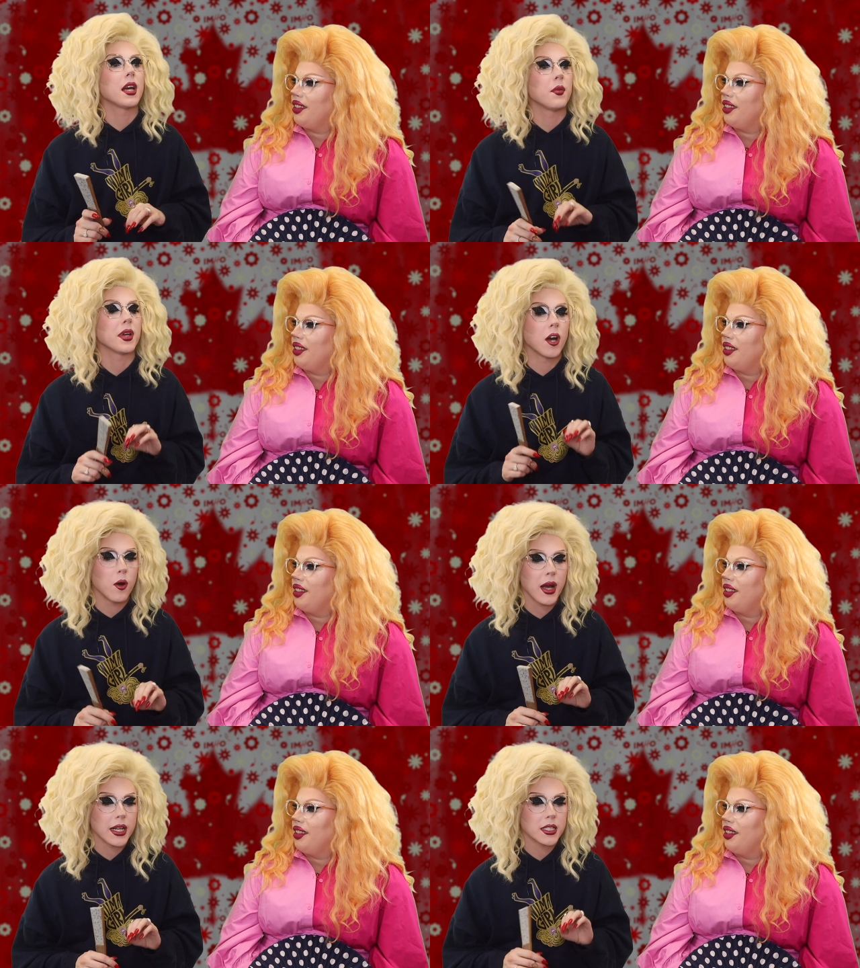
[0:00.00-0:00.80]
Speaker 1: can we
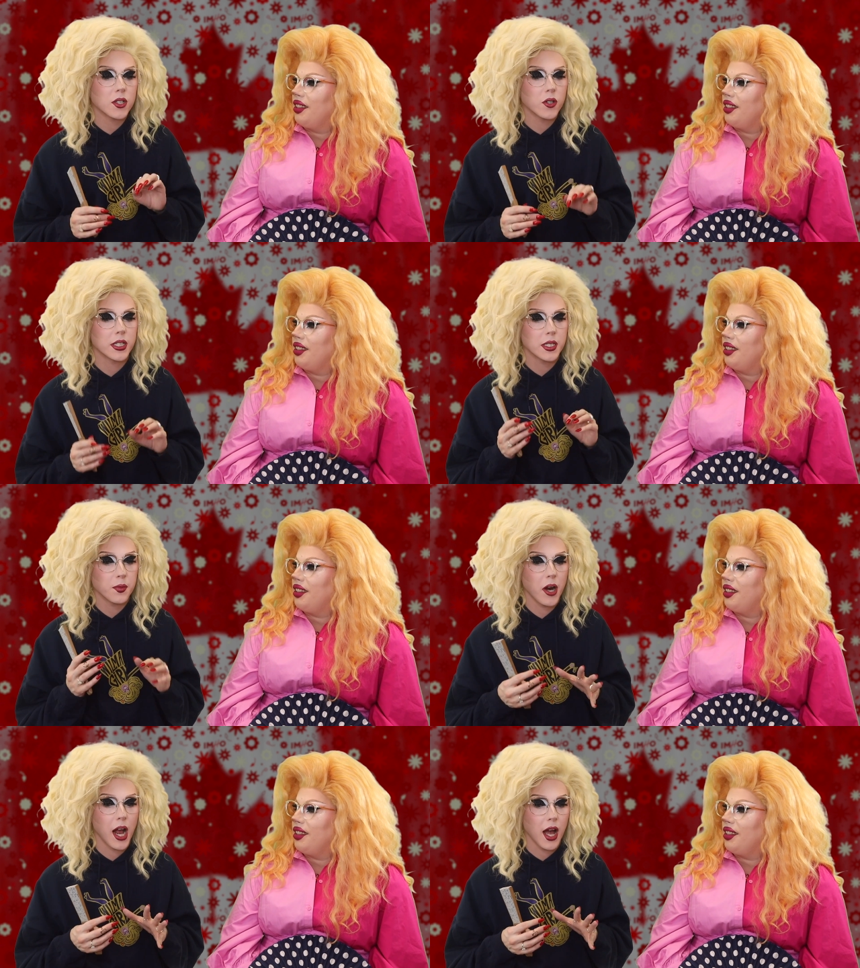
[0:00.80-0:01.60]
go back to Chris
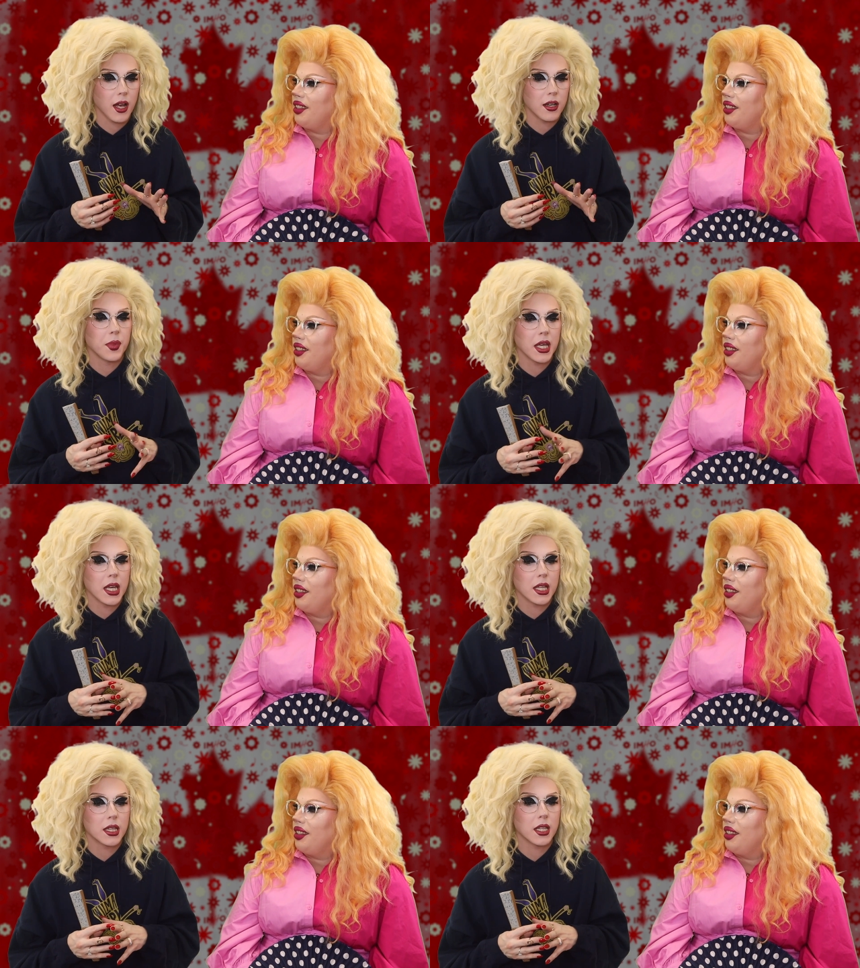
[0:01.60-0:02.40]
Pratt
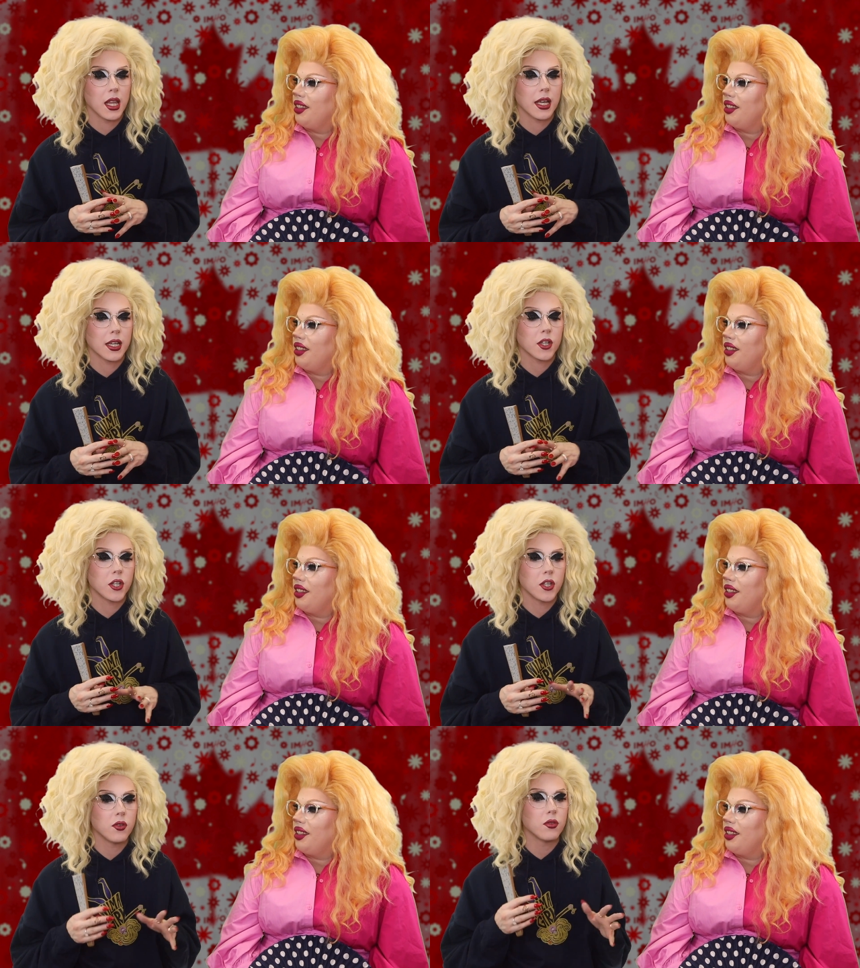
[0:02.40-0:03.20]
being the like
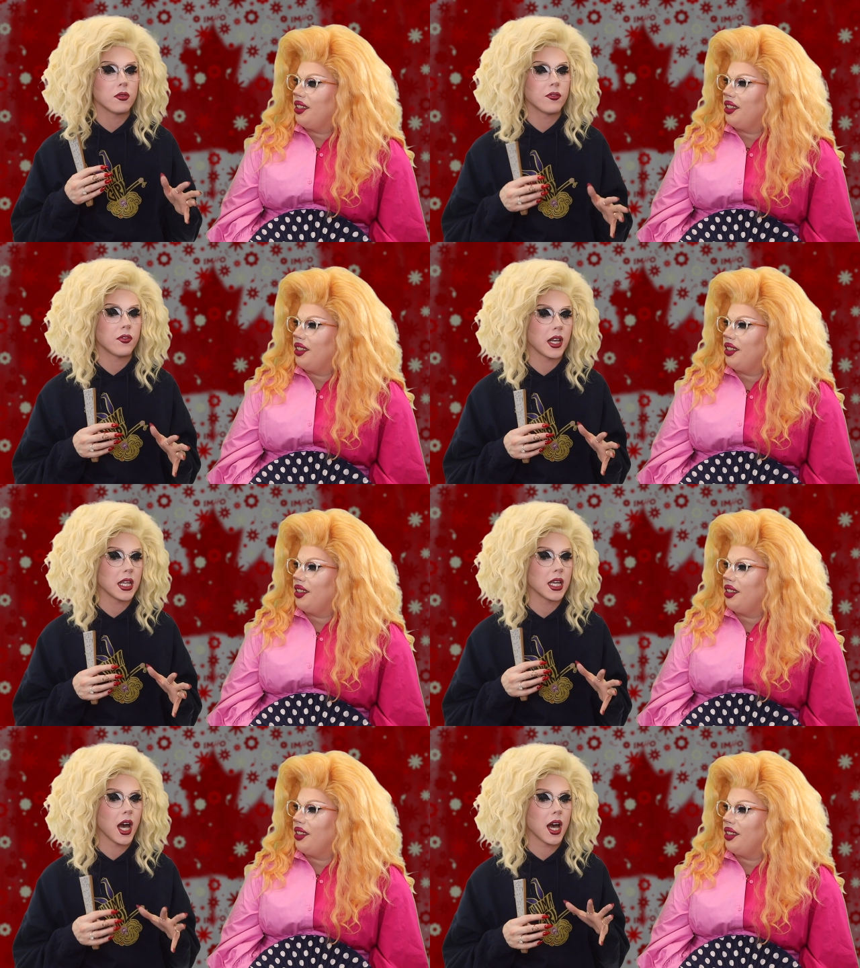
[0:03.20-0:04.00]
cute,
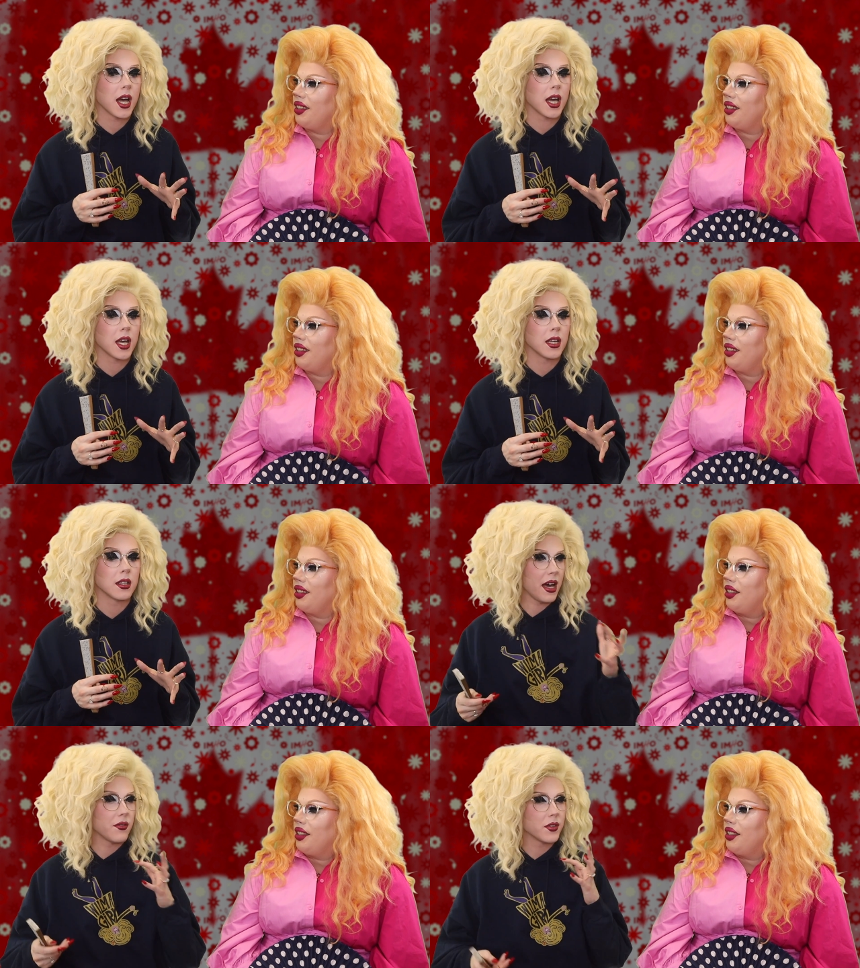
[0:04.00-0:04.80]
funny
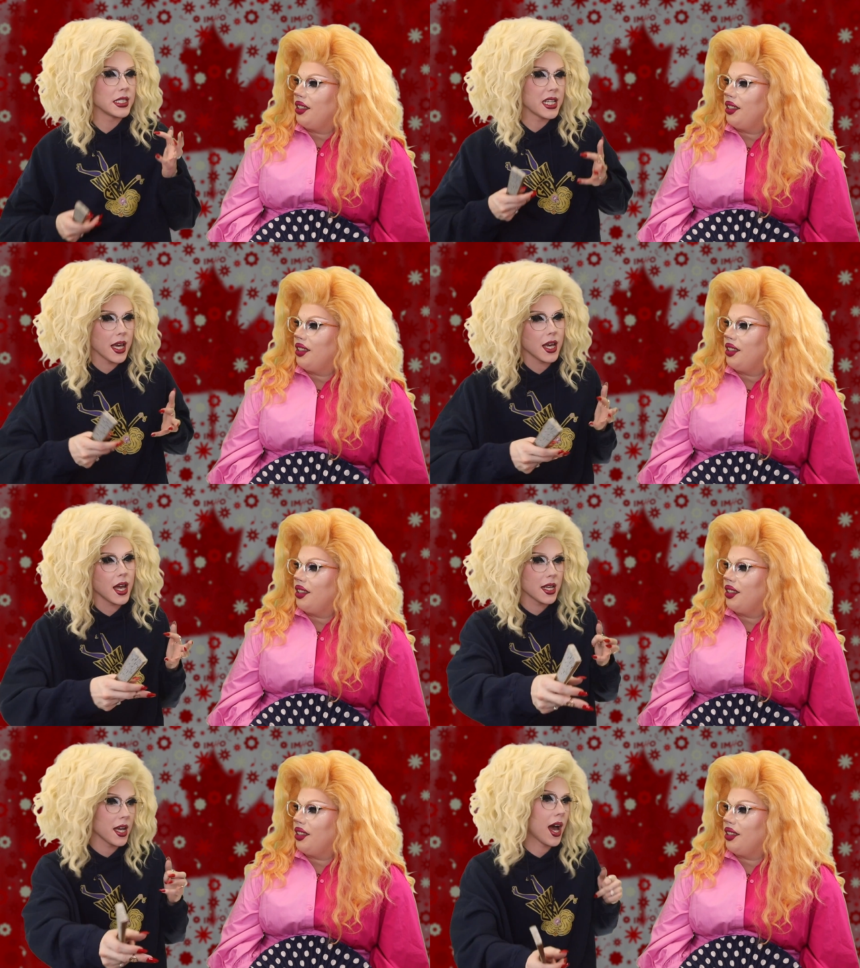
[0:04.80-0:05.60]
guy, everyday
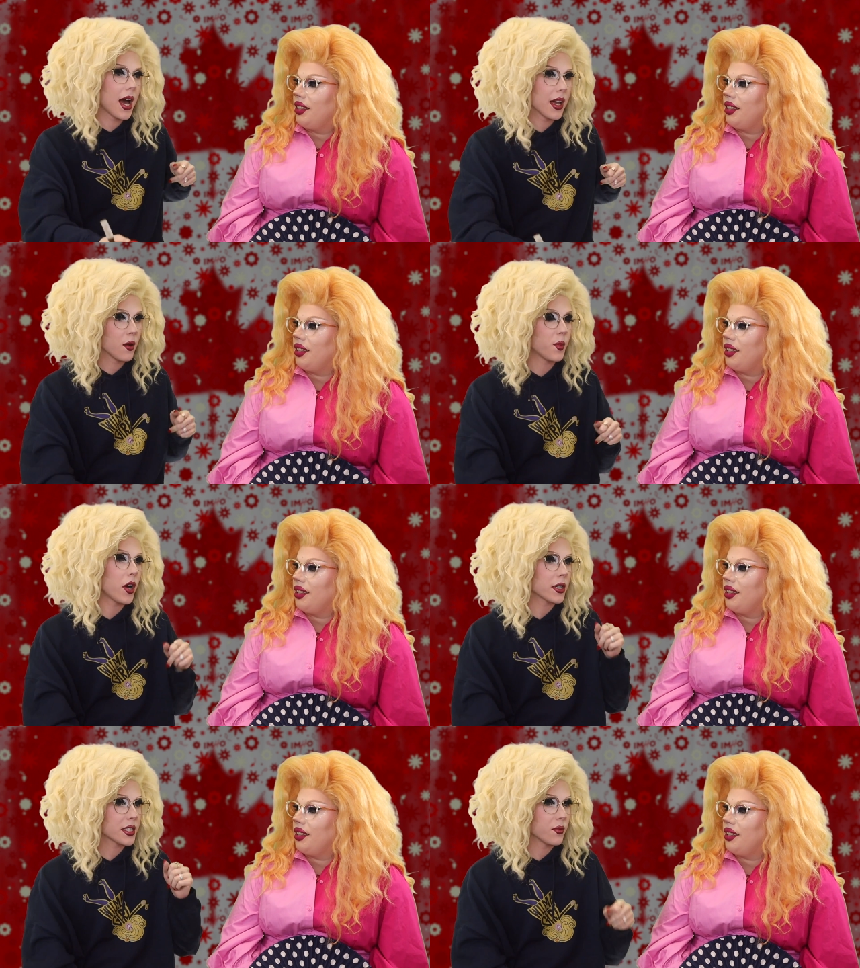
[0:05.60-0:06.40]
kind of guy on
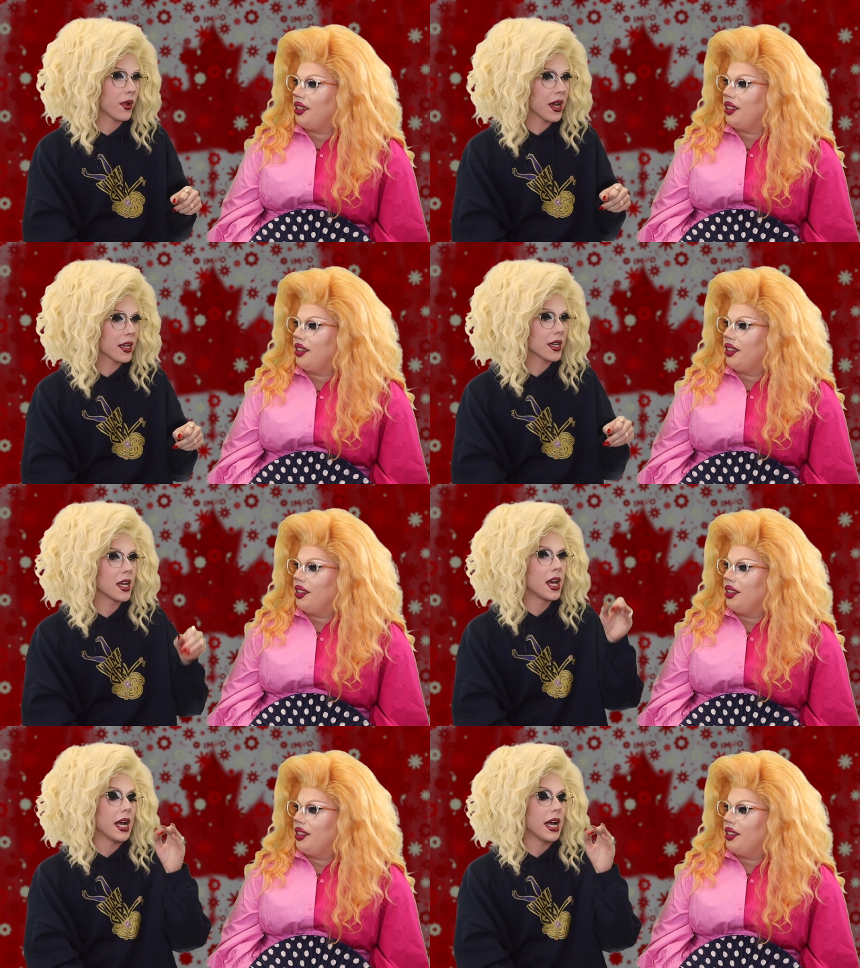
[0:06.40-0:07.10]
Parks and Rec?